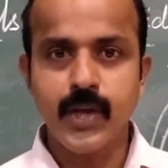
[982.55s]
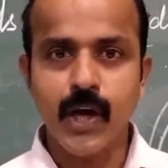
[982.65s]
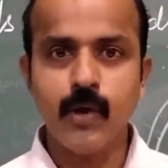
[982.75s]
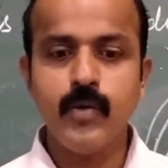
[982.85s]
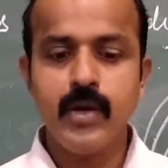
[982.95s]

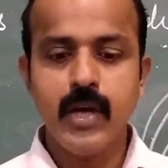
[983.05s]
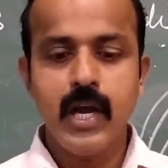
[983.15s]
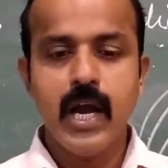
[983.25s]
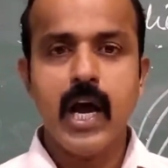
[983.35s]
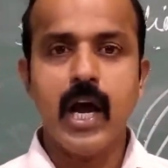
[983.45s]

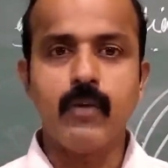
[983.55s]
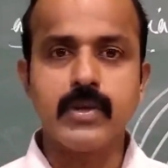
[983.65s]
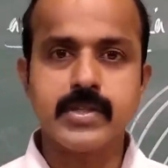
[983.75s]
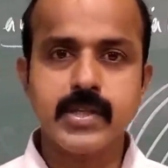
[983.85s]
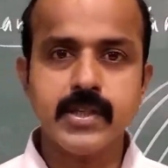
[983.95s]
Now I
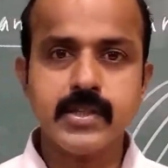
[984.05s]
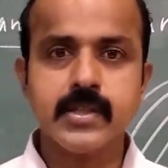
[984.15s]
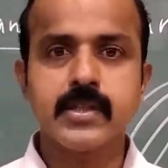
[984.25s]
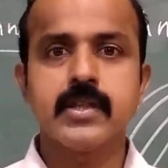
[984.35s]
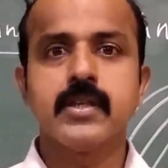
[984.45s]
will
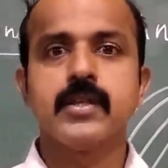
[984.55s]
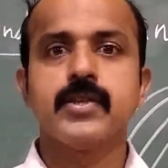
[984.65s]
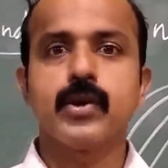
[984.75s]
send